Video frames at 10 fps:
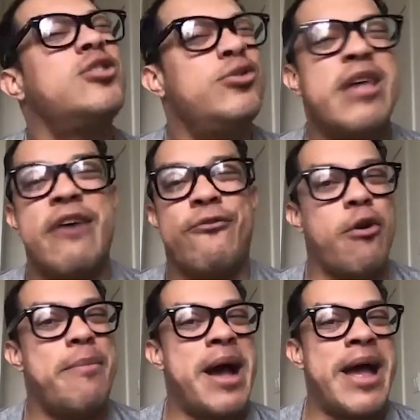You do that
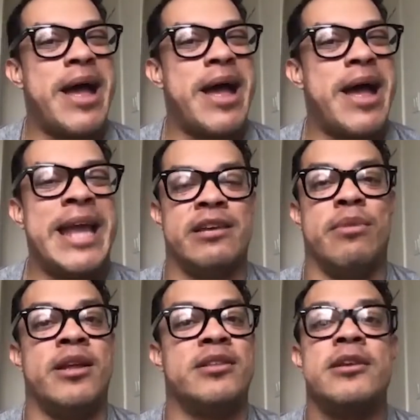for about eight
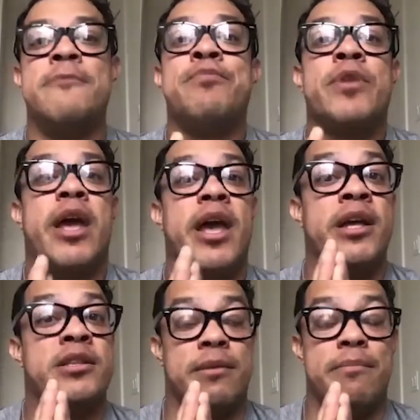to 10 minutes.
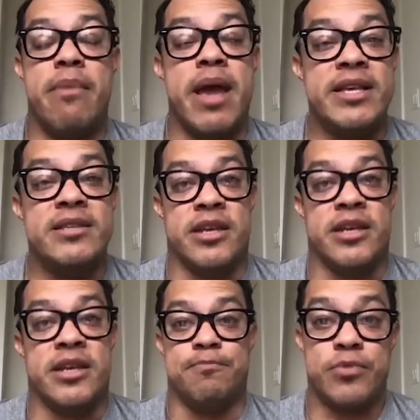It's
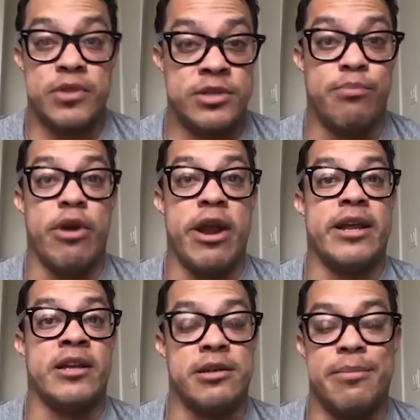amazing to
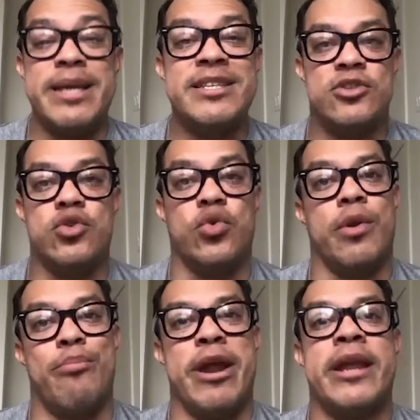break. It's amazing
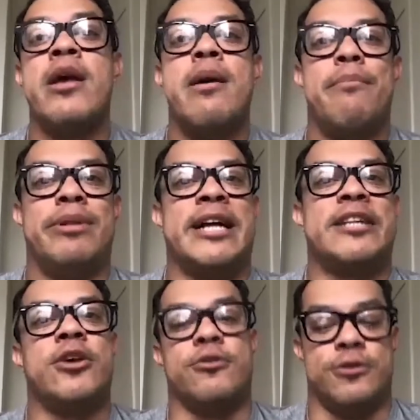tool to break
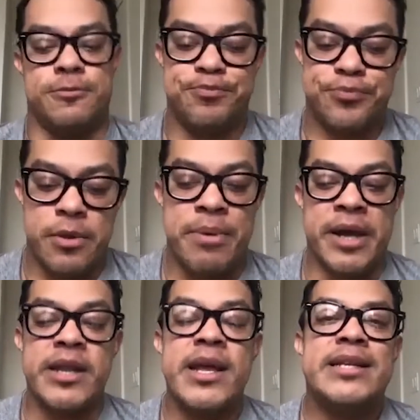plateaus.
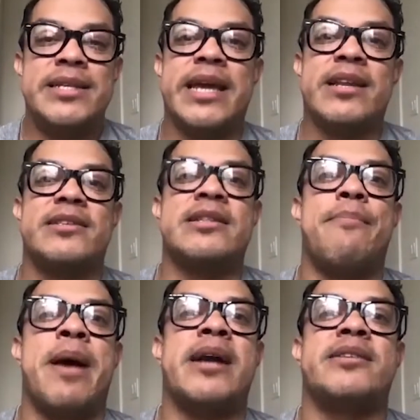But taking a
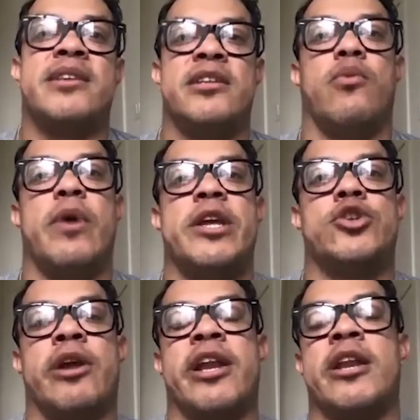step back, seeing the way
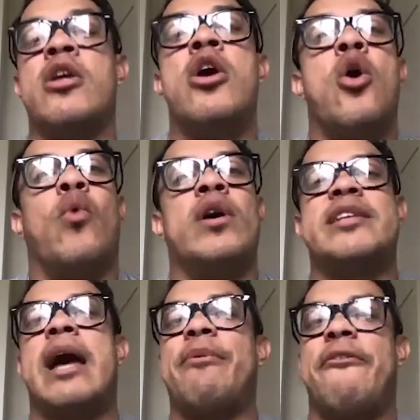you're training,
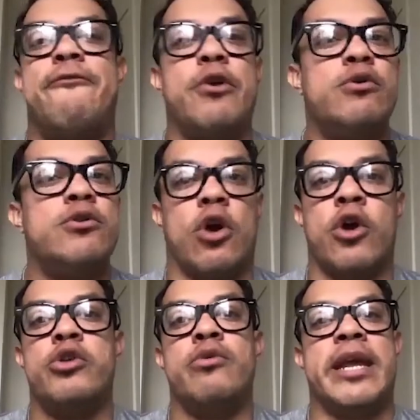what type of foods
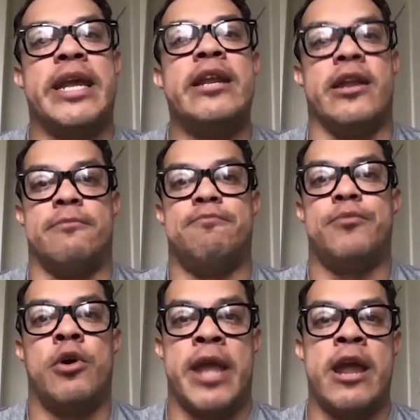are you eating?
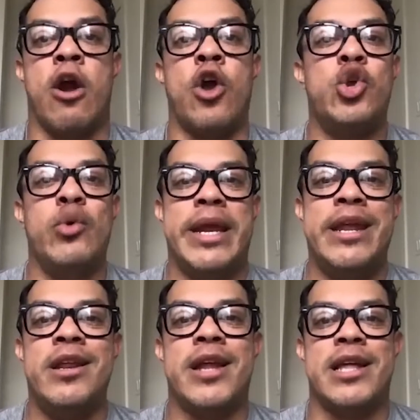Okay. Are you
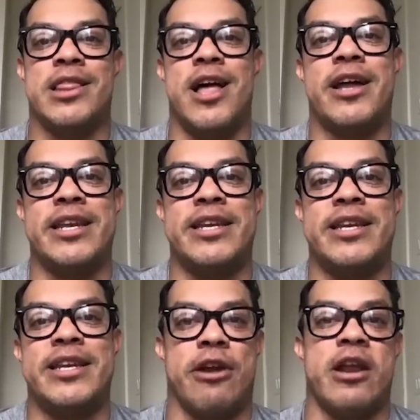eating a lot of
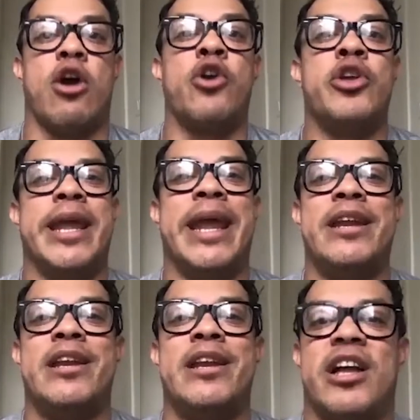dairy? Are you
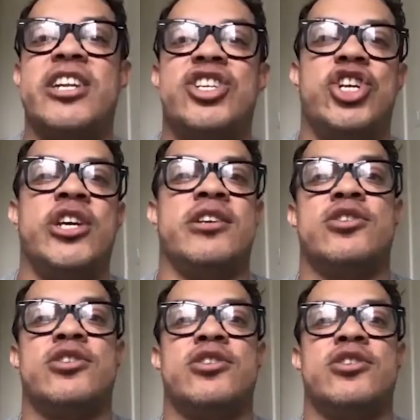eating a lot of
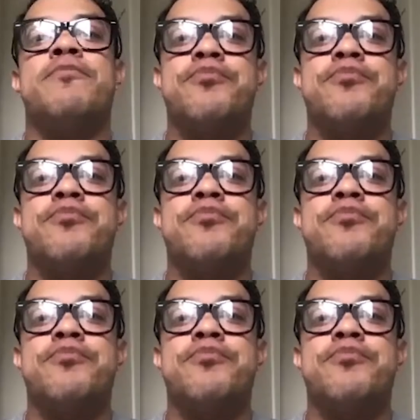cheese?